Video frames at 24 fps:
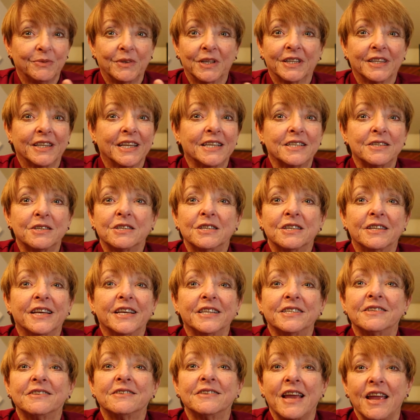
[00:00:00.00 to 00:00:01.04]
Let's
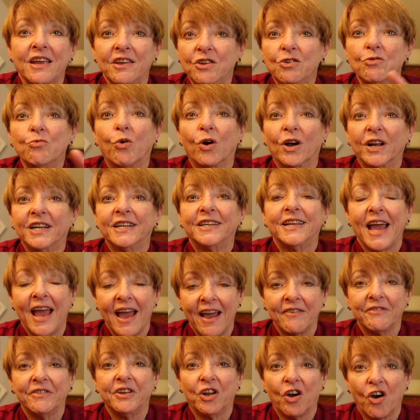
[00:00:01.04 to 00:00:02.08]
say you wanted to
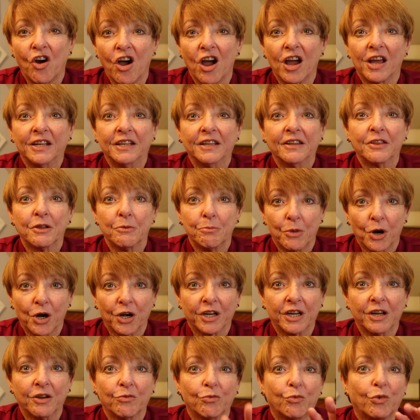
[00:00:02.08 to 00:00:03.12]
have it on the
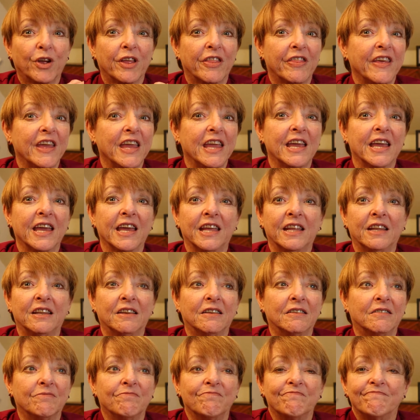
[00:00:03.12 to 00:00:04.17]
market
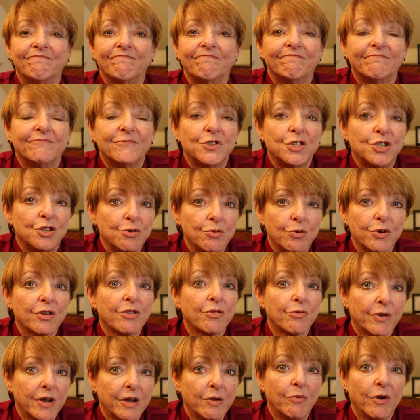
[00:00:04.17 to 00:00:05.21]
within 2 or
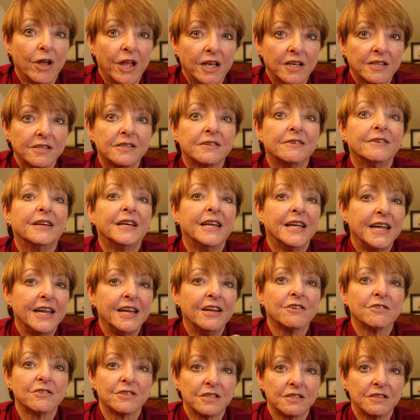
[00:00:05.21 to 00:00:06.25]
3 weeks.
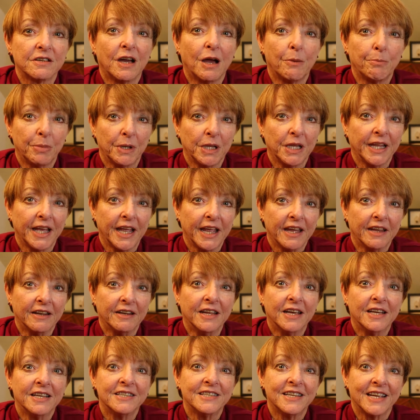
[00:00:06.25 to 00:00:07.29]
Here's a
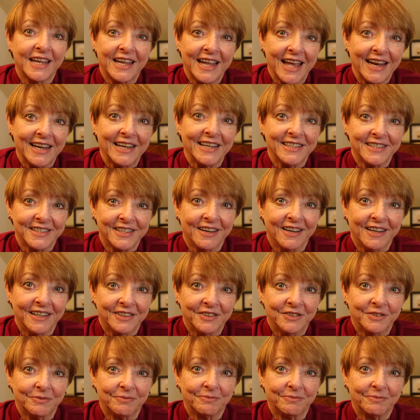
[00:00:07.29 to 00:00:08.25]
plan to get it done.